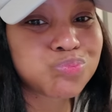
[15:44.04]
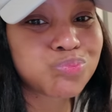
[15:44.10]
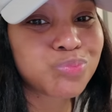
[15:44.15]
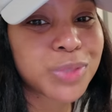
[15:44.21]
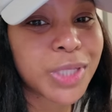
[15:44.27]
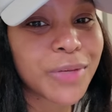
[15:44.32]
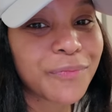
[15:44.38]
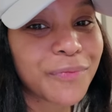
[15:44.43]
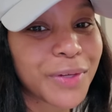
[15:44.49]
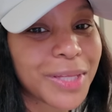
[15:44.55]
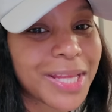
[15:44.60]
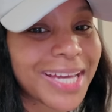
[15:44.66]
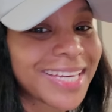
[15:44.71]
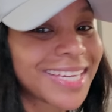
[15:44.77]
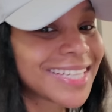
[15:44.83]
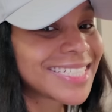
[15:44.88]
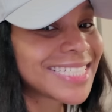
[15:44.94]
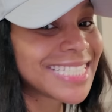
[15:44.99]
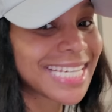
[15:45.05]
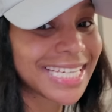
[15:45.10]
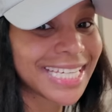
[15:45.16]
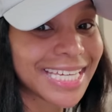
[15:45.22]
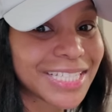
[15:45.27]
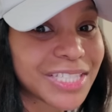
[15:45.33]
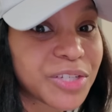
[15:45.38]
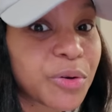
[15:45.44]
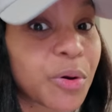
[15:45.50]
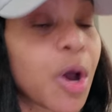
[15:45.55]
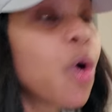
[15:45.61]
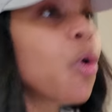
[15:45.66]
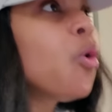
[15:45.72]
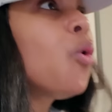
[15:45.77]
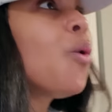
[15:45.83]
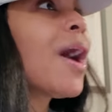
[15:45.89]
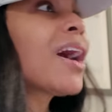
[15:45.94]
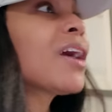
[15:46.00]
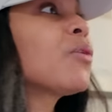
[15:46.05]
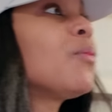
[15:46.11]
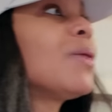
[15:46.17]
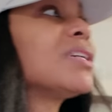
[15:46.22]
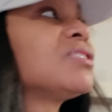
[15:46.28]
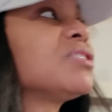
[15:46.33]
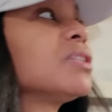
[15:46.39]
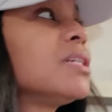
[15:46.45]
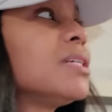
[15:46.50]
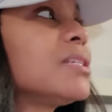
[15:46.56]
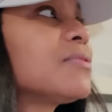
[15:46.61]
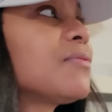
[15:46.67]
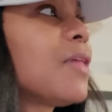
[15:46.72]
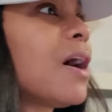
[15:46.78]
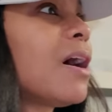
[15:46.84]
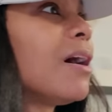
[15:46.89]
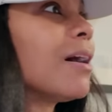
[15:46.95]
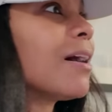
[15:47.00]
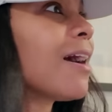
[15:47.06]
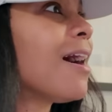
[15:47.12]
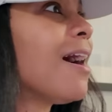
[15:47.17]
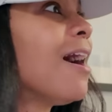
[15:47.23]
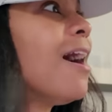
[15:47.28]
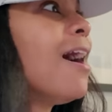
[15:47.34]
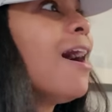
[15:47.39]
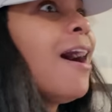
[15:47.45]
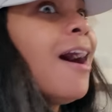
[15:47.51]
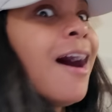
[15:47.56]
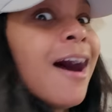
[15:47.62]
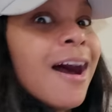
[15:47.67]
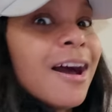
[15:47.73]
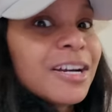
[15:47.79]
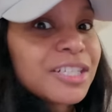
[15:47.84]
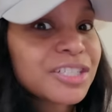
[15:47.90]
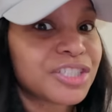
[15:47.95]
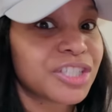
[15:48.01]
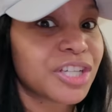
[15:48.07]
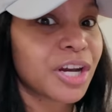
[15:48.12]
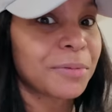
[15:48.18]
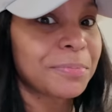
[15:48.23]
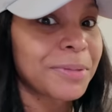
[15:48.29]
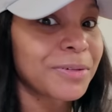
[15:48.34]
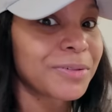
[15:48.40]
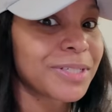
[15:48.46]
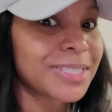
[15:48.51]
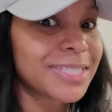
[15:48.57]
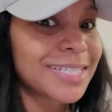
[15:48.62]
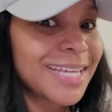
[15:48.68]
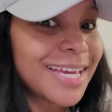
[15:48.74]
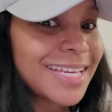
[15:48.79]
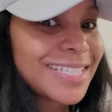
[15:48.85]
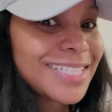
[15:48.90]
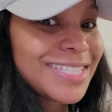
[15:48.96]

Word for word: didn't feel like it, didn't get to it. Oh, I could watch Aaliyah's vlog because she uploaded today